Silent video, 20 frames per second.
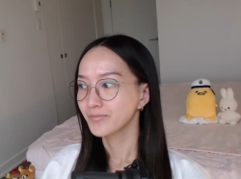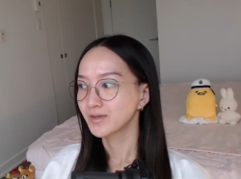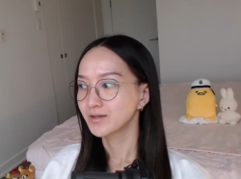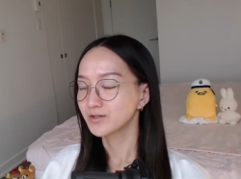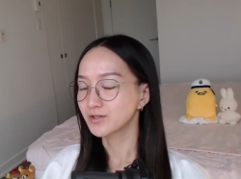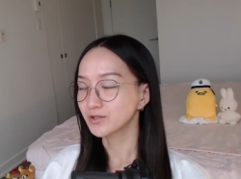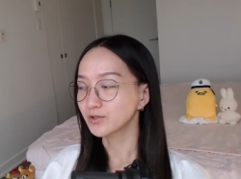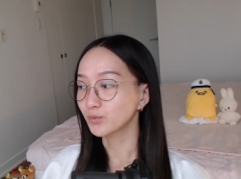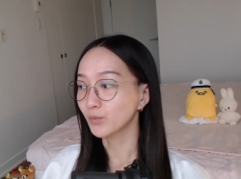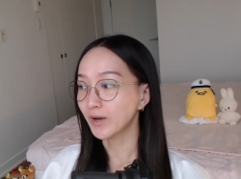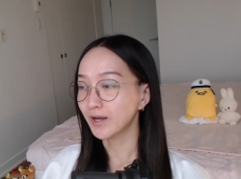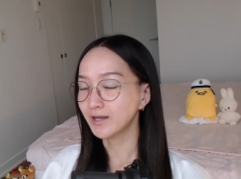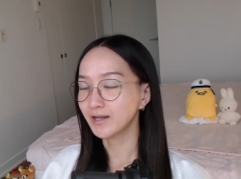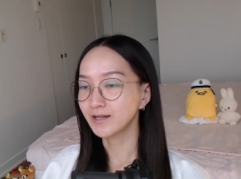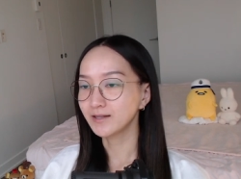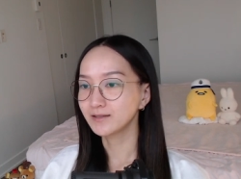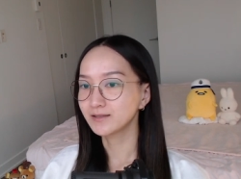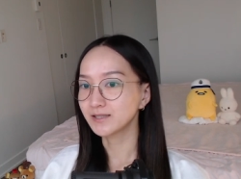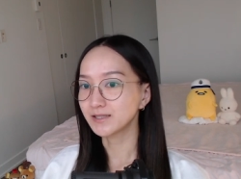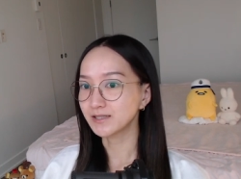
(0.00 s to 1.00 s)
just
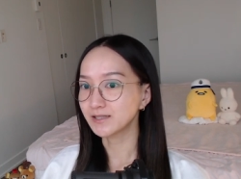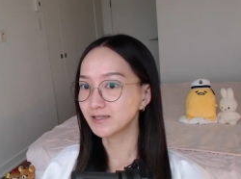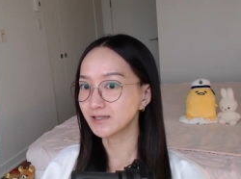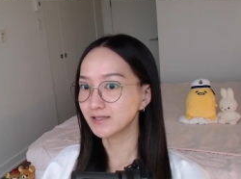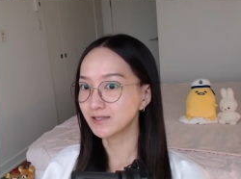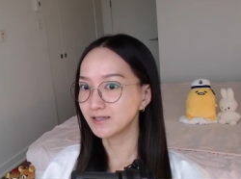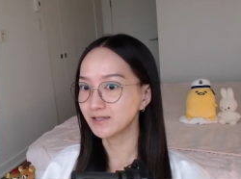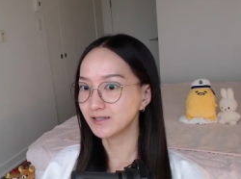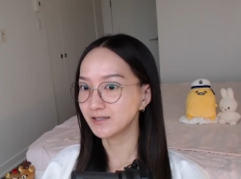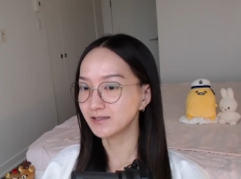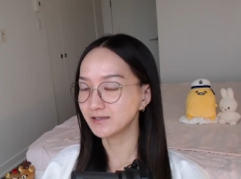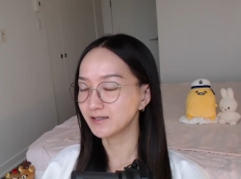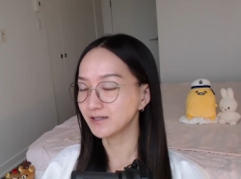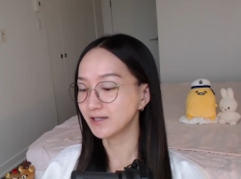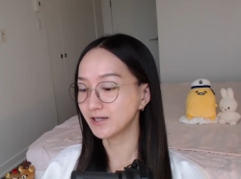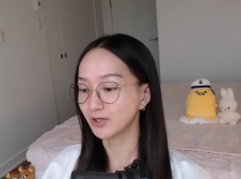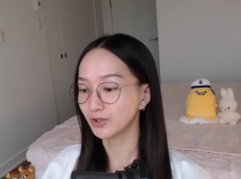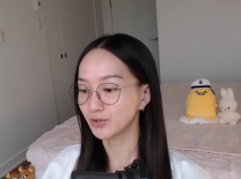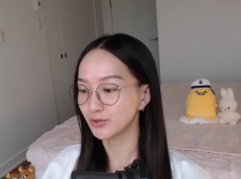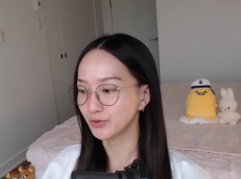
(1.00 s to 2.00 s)
waiting to
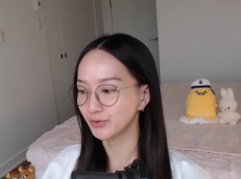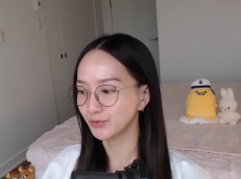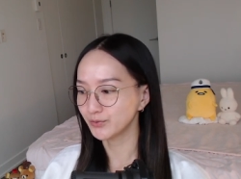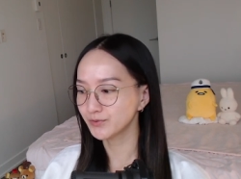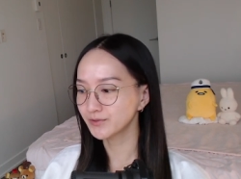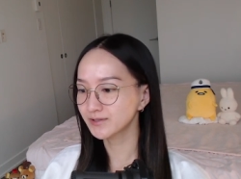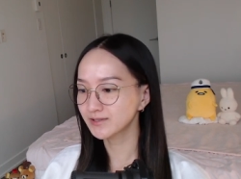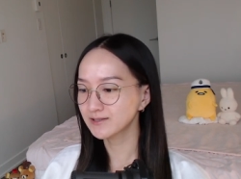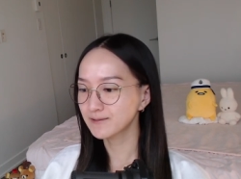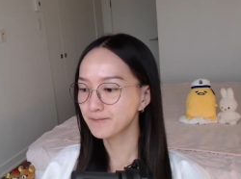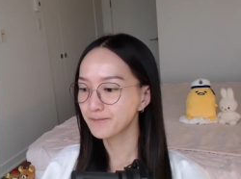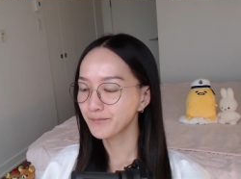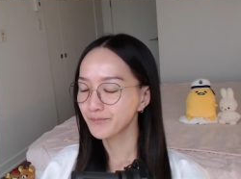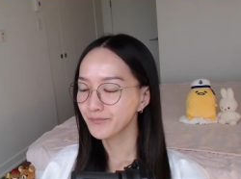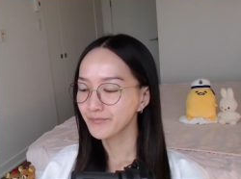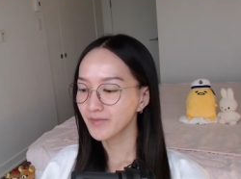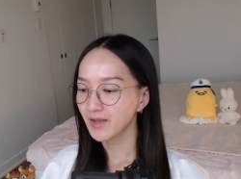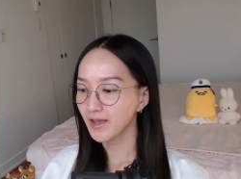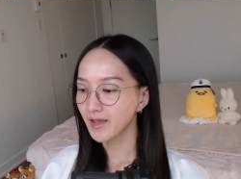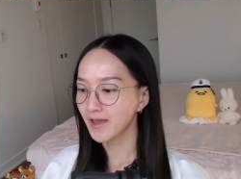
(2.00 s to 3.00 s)
hear news,
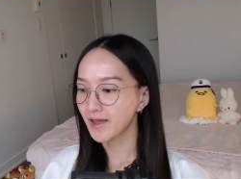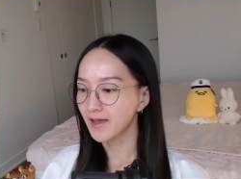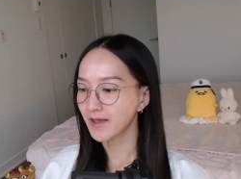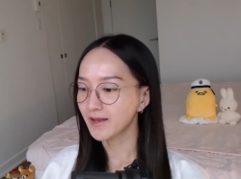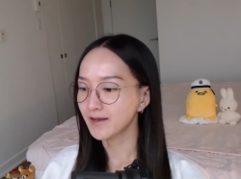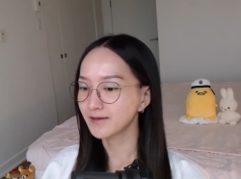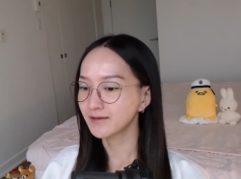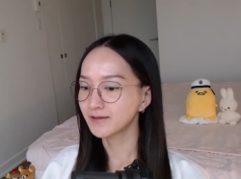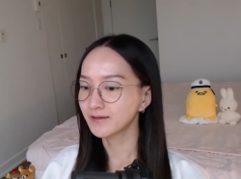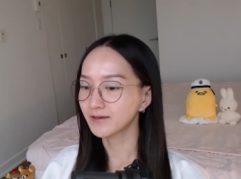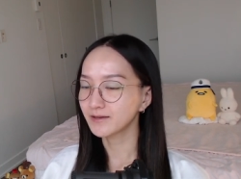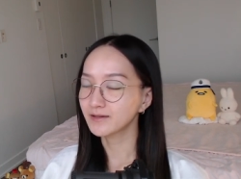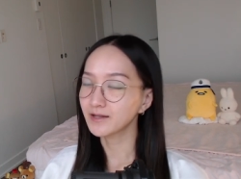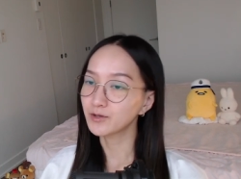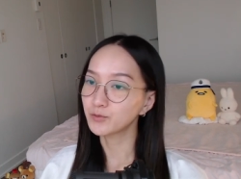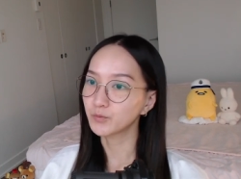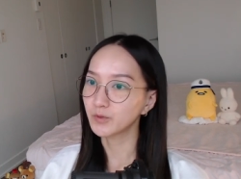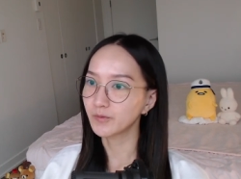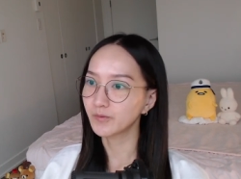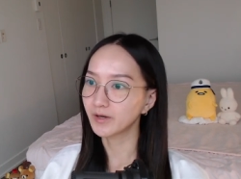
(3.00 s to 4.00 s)
and
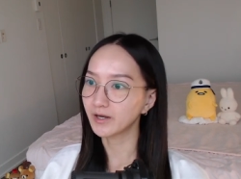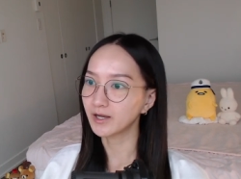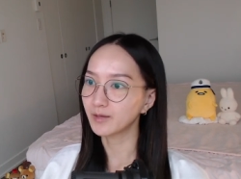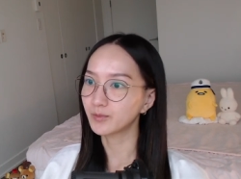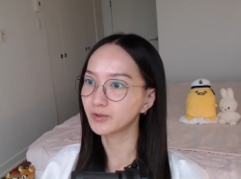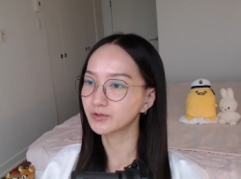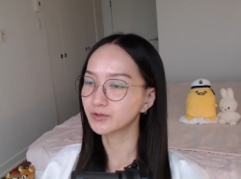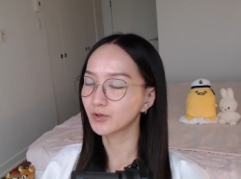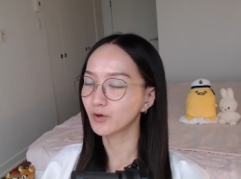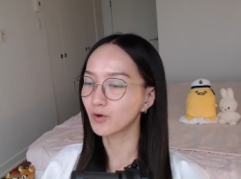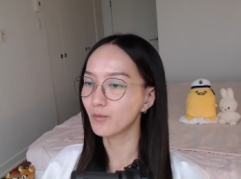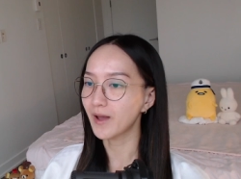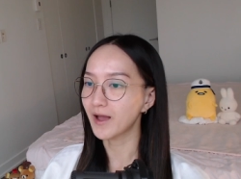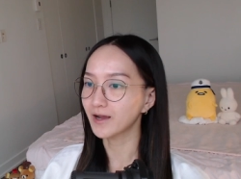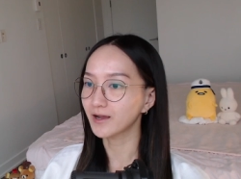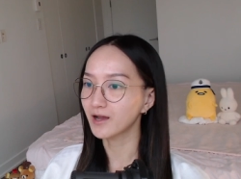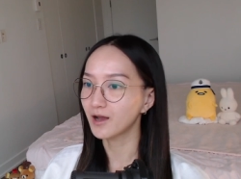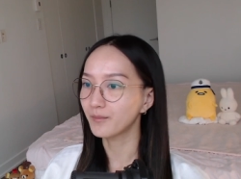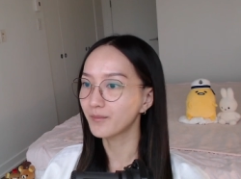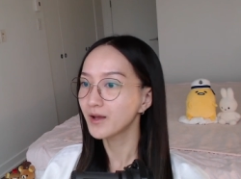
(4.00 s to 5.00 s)
then we were able to go
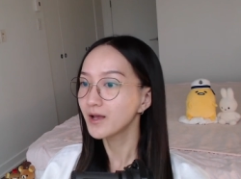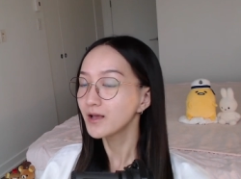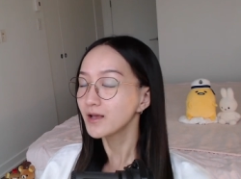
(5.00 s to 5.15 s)
back up.